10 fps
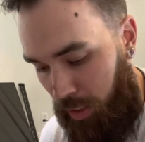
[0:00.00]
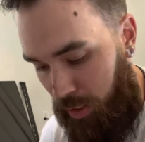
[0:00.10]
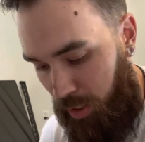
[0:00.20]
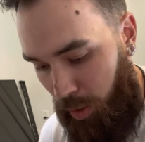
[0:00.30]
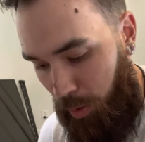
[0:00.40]

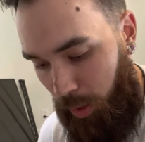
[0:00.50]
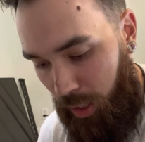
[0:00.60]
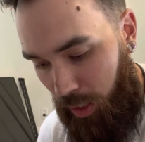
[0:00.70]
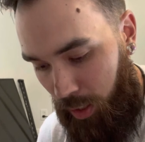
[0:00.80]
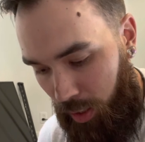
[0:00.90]
So,
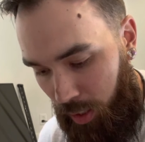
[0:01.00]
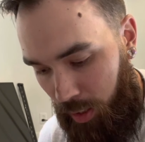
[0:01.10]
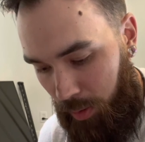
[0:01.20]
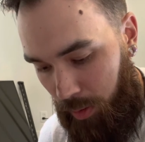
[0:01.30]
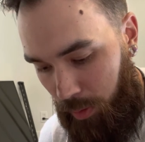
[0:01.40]

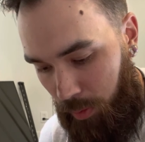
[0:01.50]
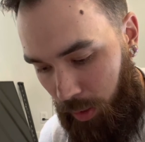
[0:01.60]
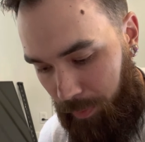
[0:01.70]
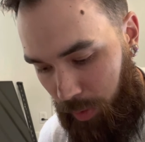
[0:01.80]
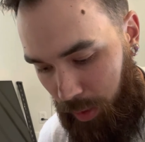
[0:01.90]

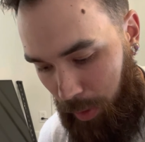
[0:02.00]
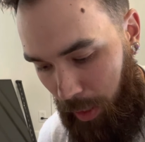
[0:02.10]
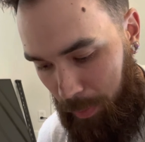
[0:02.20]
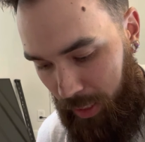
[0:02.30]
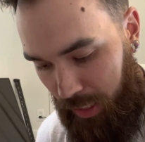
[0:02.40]
well, with
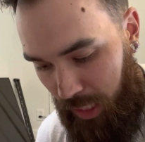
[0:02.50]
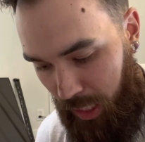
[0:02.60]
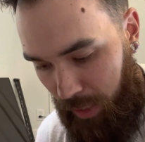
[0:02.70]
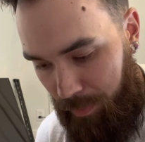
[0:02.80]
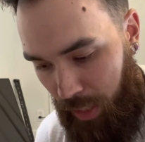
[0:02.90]
that being
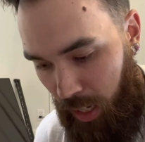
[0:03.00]
said,